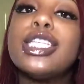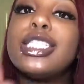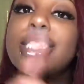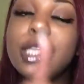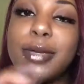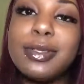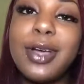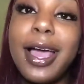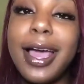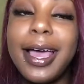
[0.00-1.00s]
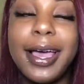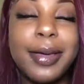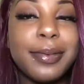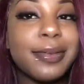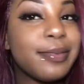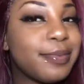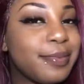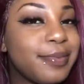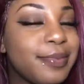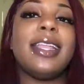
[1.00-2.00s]
Subscribe.
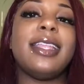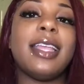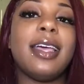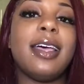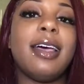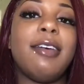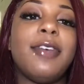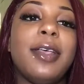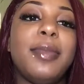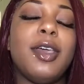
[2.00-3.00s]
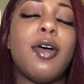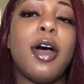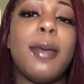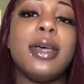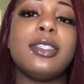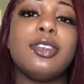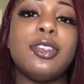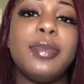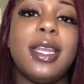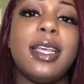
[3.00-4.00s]
And uh, follow me on all my
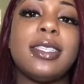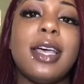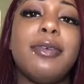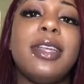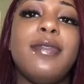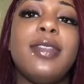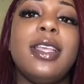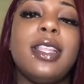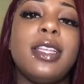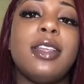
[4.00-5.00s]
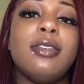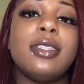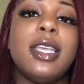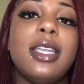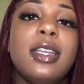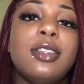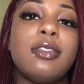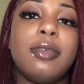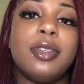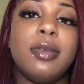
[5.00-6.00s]
social medias. I will definitely link those in the
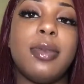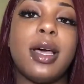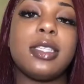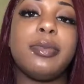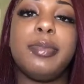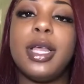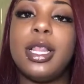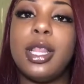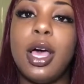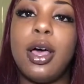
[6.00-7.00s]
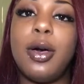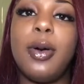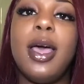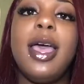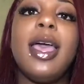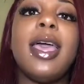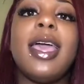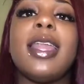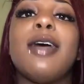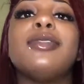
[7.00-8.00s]
description box below.
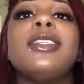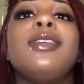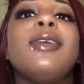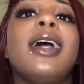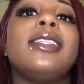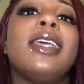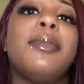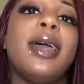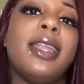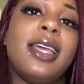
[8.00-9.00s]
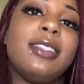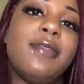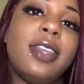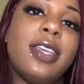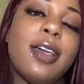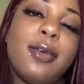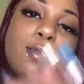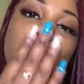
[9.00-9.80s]
And I will see you guys in my next video.